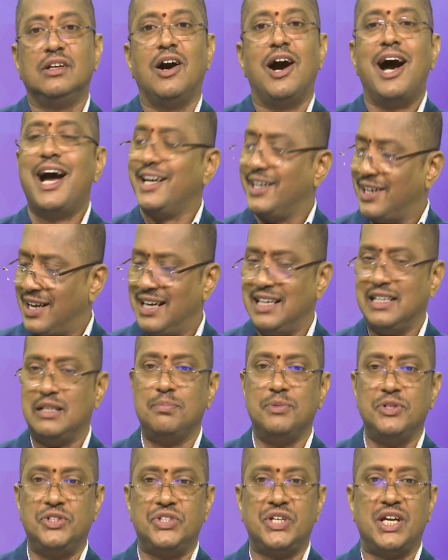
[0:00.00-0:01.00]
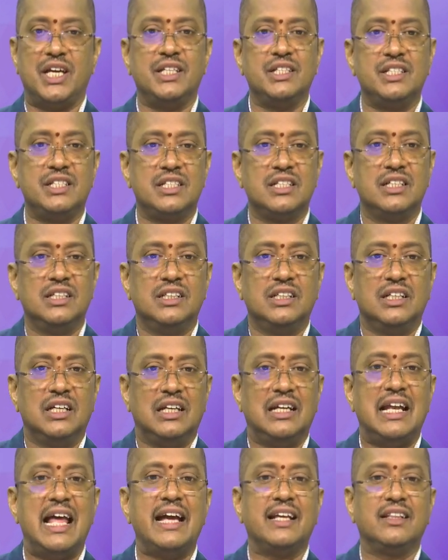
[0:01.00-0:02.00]
Hydraulic machines
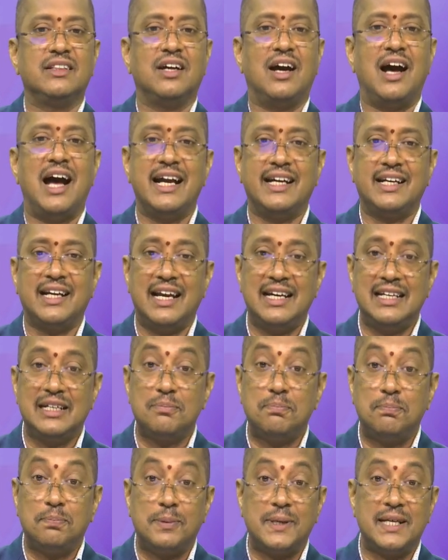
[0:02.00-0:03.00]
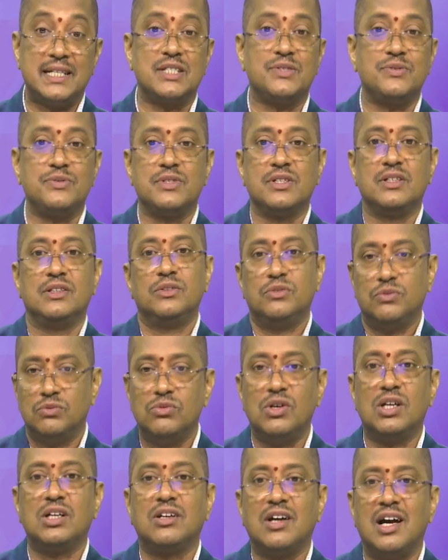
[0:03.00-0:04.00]
like the hydraulic press
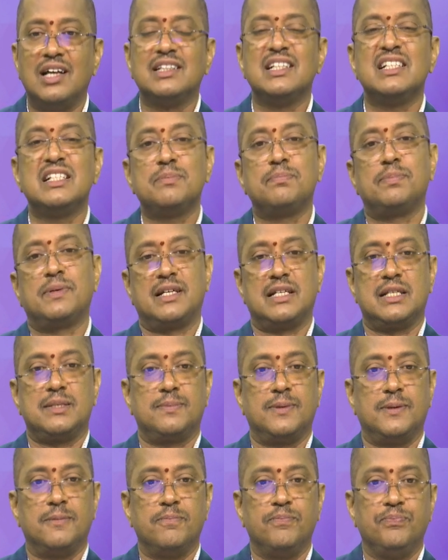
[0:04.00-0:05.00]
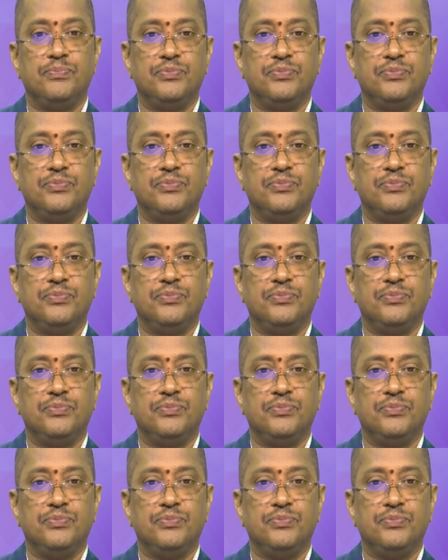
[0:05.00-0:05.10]
work on this principle.